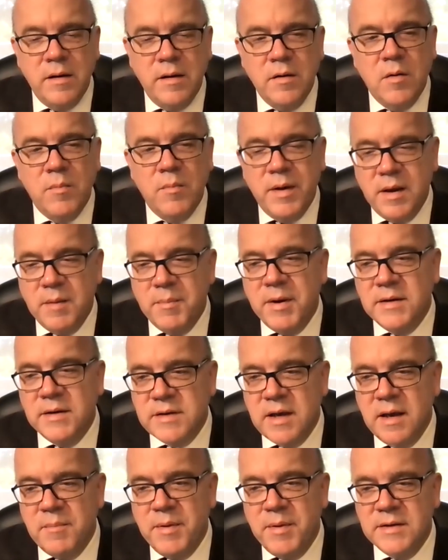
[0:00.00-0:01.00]
No, because
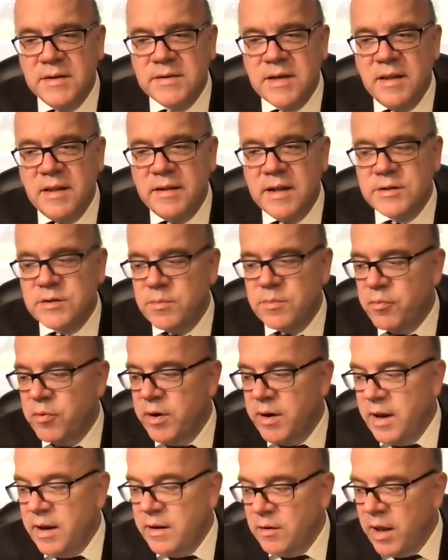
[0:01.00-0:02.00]
I think that's
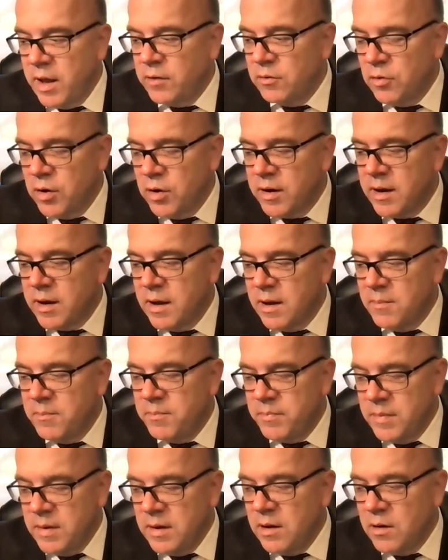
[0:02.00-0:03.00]
important. And look, I
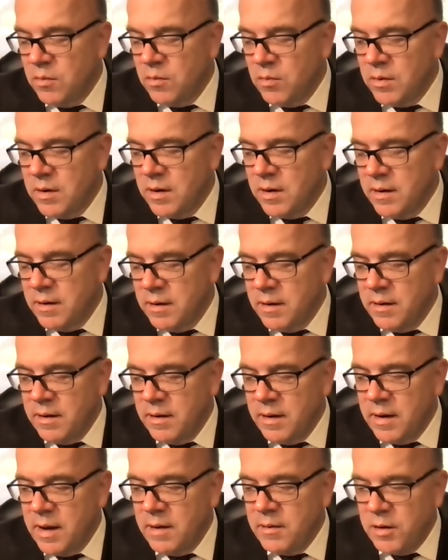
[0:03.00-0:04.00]

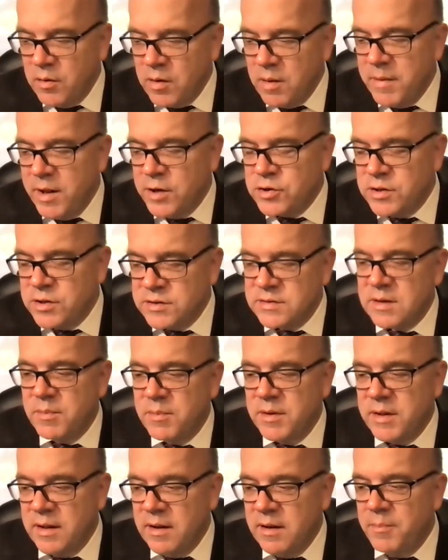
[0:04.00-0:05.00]
mentioned some
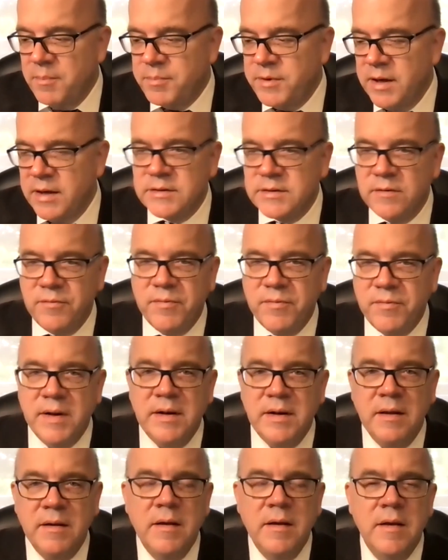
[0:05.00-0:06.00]
of the upticks in
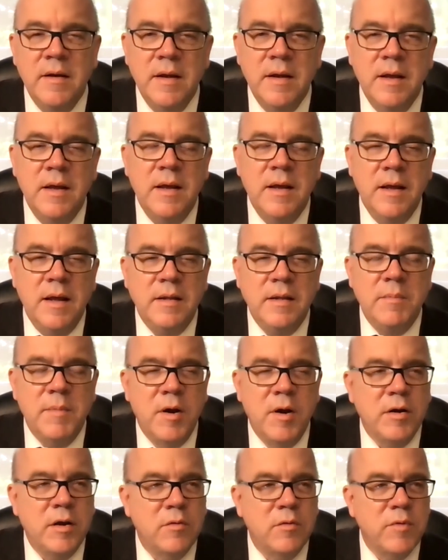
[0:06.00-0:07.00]
funding in the
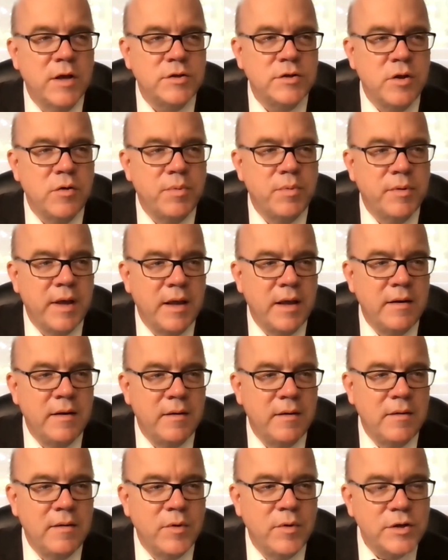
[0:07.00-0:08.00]
American Rescue
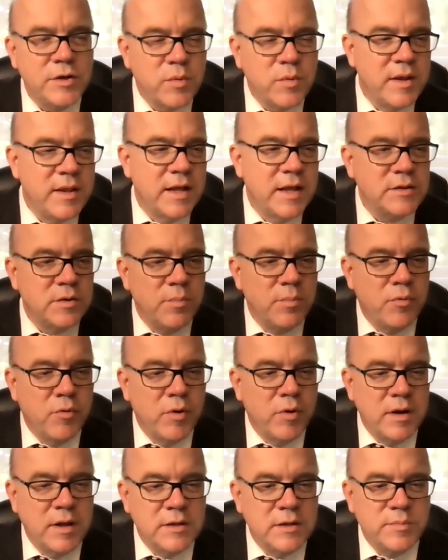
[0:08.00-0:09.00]
Plan. The reason why that's
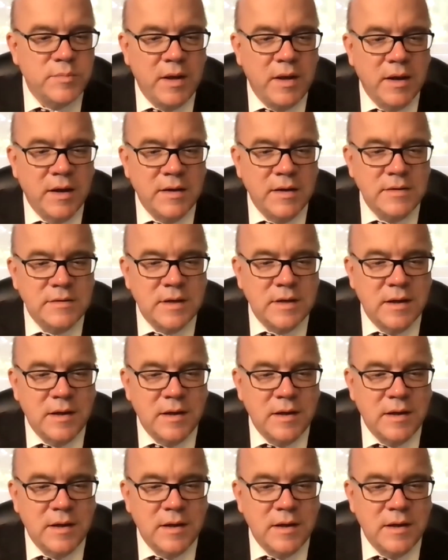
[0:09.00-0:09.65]
important is because